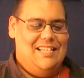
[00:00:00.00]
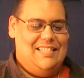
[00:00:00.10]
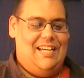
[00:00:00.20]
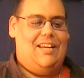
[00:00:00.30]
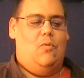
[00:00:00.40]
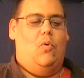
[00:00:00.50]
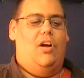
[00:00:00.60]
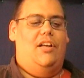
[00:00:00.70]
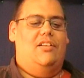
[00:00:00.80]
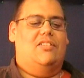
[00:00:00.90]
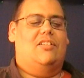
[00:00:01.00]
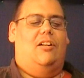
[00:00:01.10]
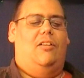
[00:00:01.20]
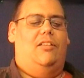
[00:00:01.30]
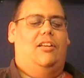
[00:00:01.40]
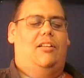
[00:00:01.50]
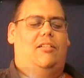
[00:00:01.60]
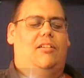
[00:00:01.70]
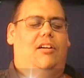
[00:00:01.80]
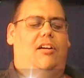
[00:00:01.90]
Second one is called
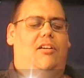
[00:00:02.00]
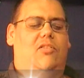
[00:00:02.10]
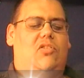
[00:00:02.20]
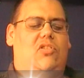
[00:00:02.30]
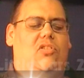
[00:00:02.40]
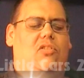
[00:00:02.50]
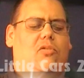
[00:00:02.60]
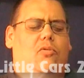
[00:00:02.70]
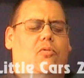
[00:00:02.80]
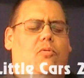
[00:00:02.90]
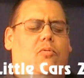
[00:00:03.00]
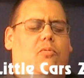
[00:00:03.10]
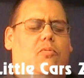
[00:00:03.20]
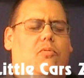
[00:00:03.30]
Little Cars 2